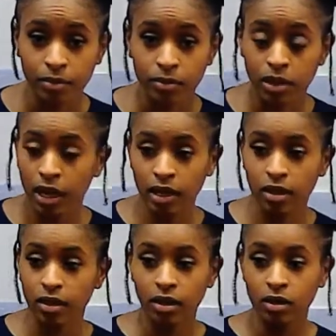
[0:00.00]
Like,
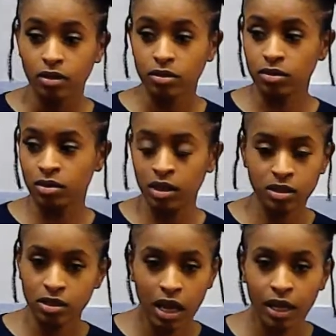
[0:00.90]
this is
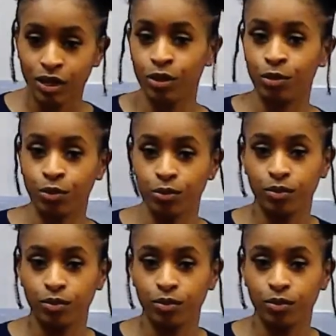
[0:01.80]
not cute.